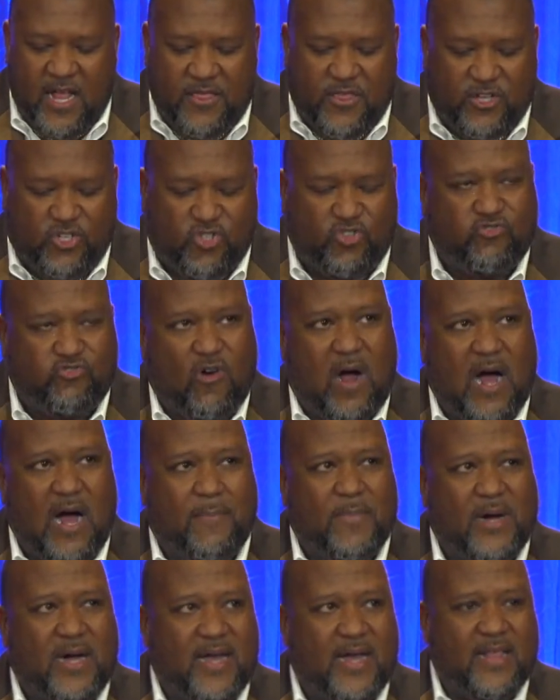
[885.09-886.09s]
the
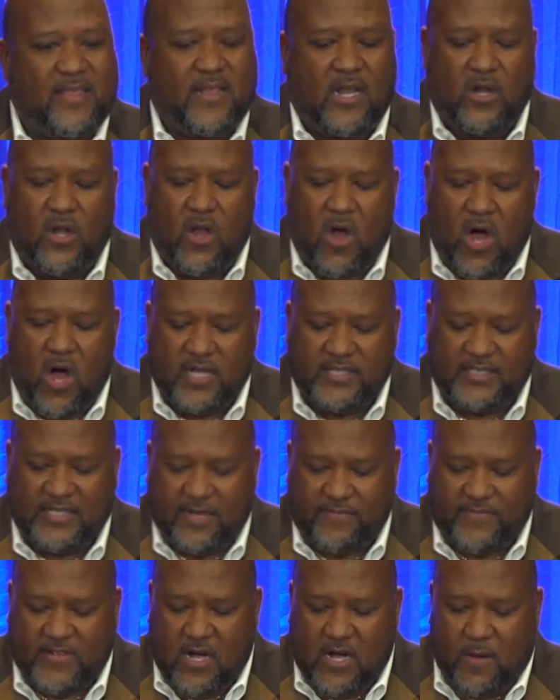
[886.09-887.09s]
trauma and the loss that
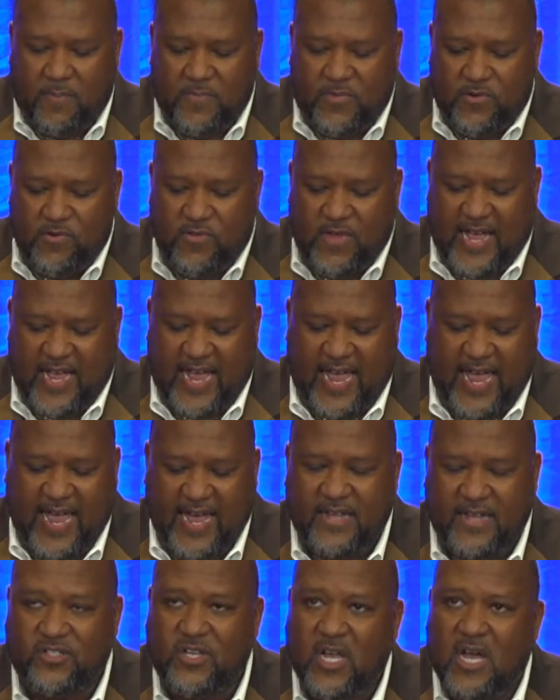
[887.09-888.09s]
have come through the
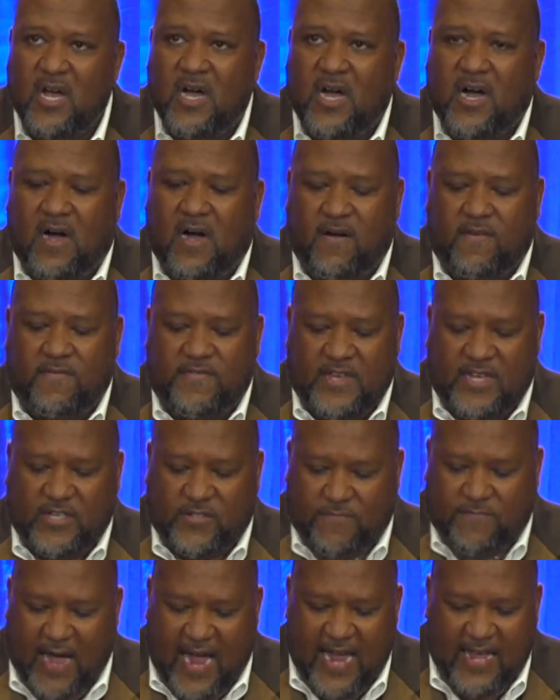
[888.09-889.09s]
hands of
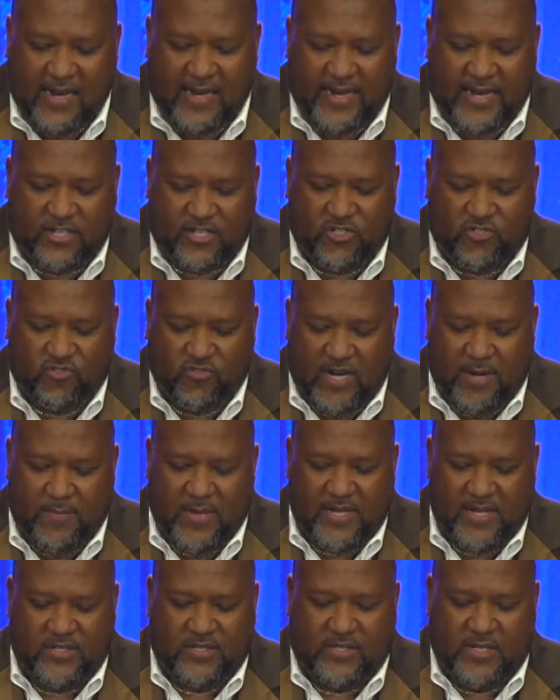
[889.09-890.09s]
these violent
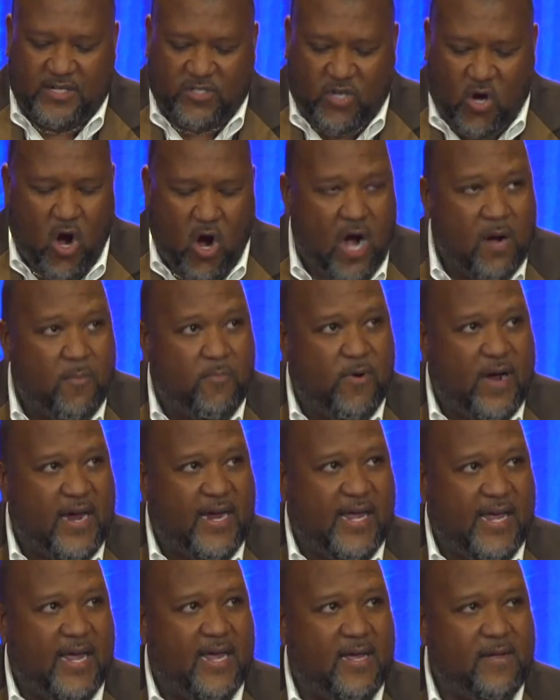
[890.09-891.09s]
extremists is
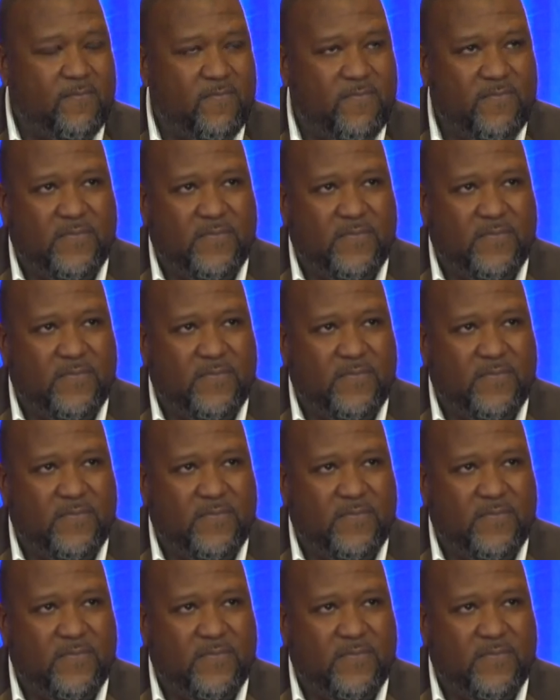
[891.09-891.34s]
heartbreaking.